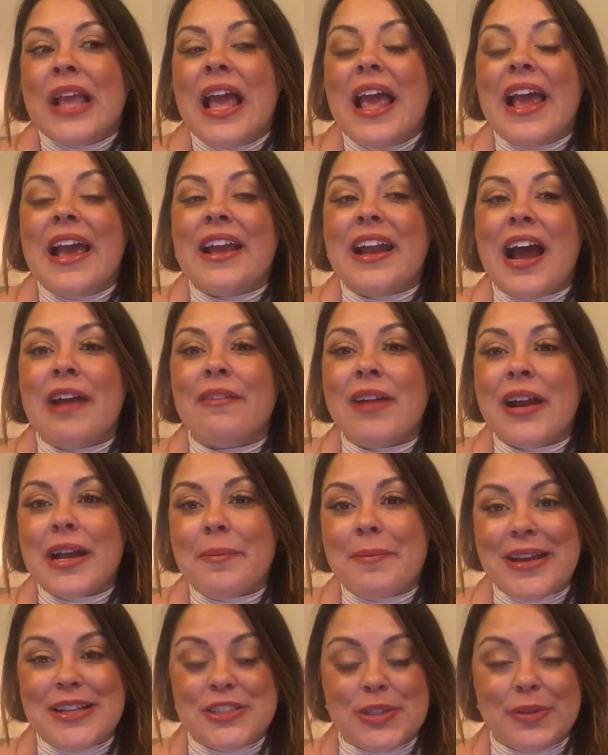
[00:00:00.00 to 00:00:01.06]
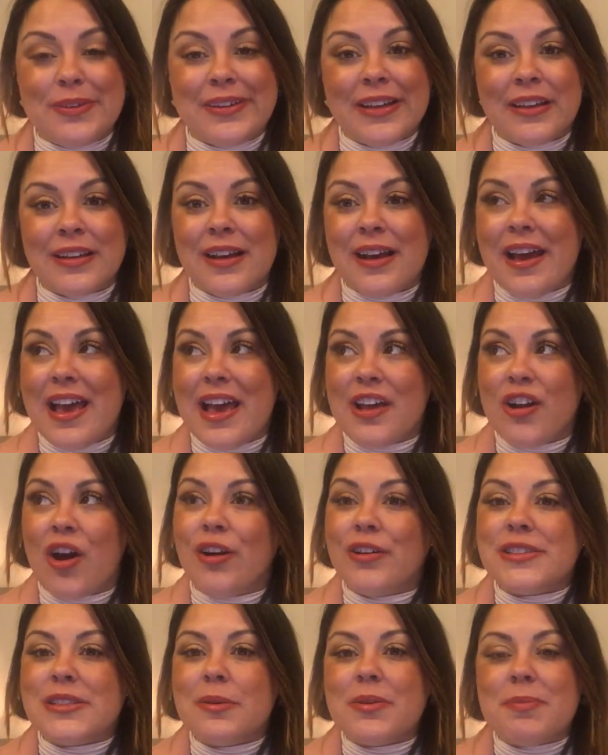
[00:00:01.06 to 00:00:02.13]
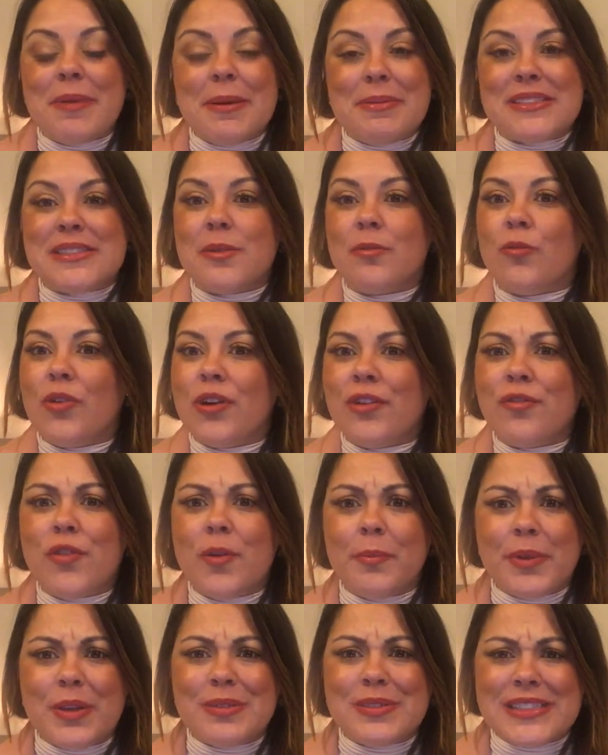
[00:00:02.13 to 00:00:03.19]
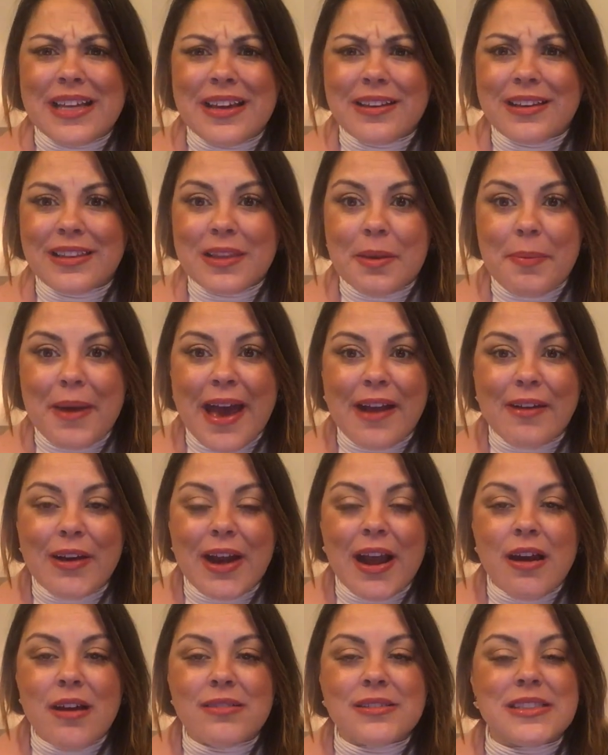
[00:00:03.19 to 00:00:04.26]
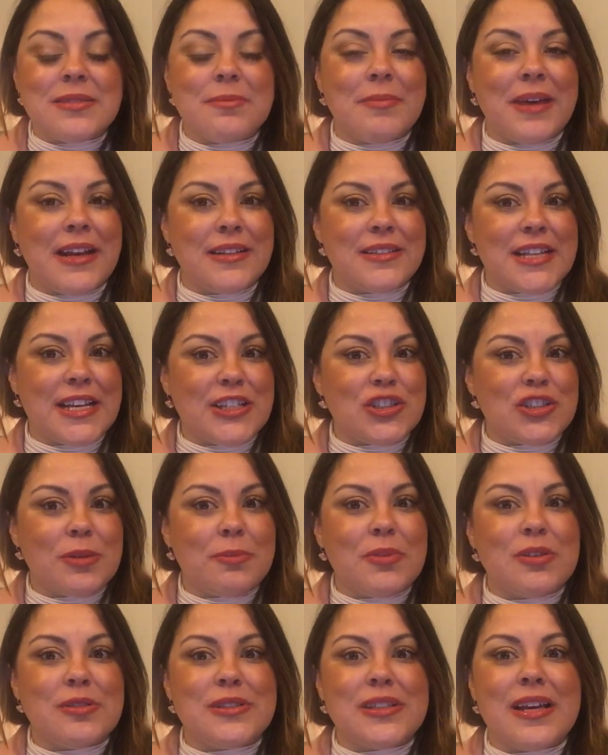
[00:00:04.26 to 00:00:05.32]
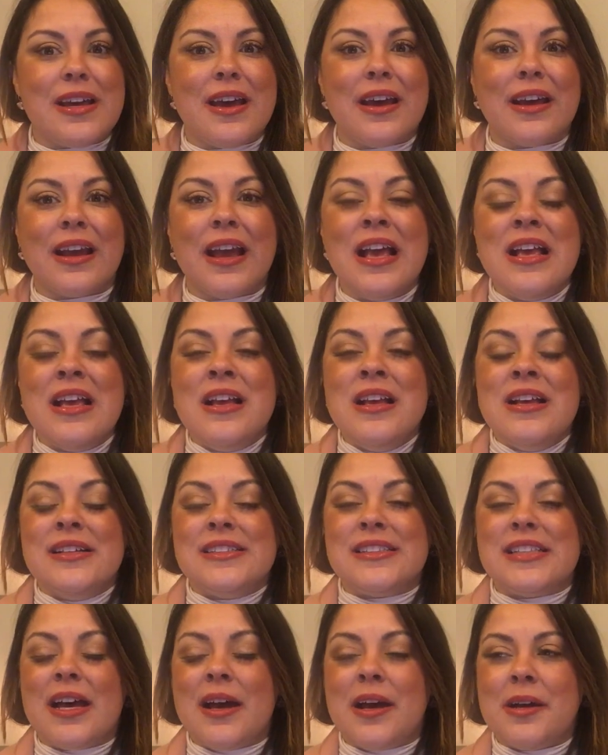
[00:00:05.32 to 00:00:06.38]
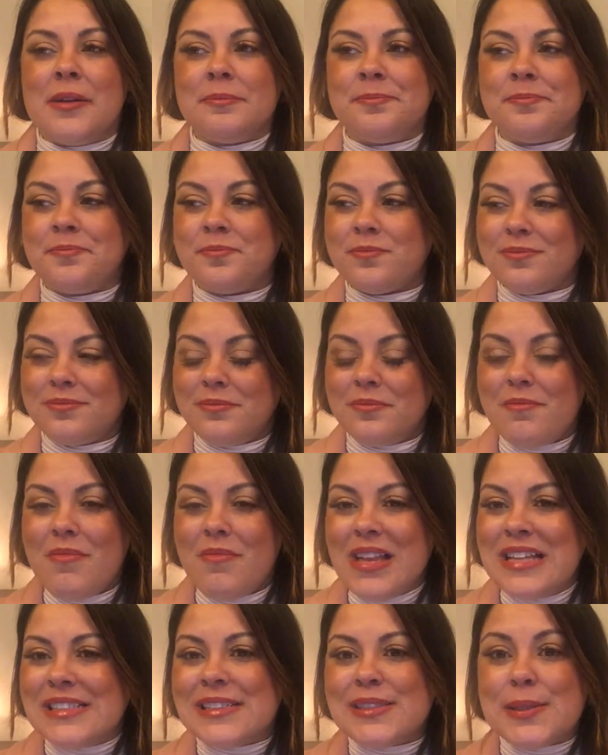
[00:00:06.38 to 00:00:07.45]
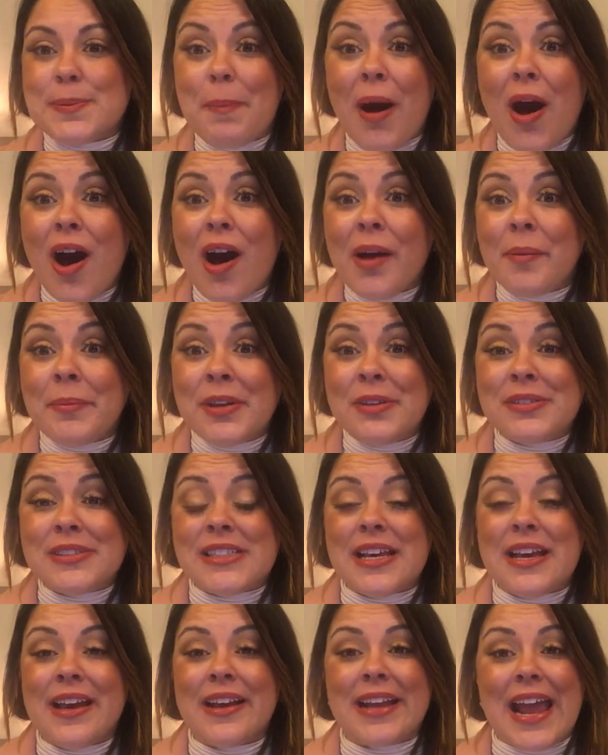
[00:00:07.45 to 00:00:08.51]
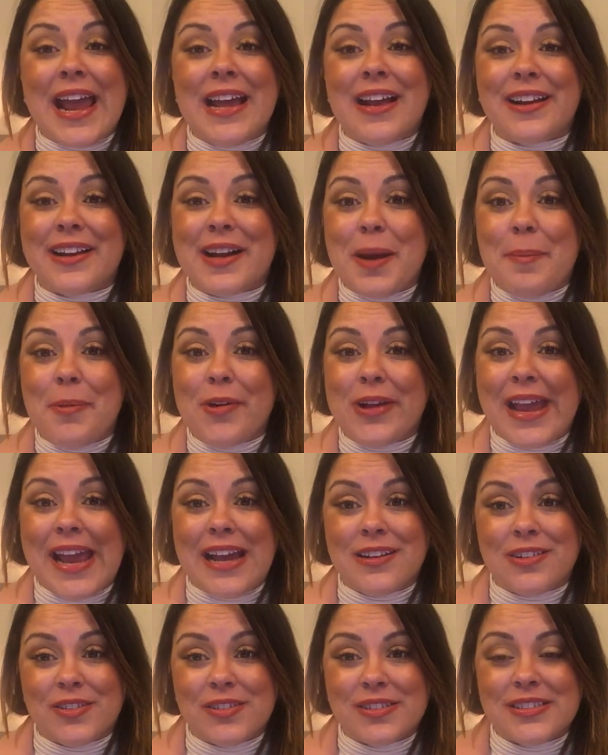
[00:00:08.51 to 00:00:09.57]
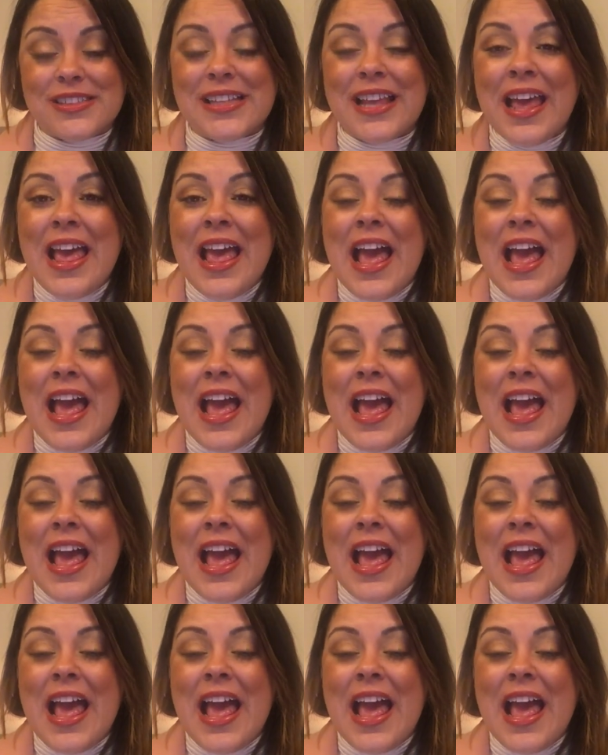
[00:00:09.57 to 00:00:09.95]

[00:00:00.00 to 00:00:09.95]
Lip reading: And I recommend doing it also with maybe some wonderful music in the background, some meditation music, some spa music, and a couple candles.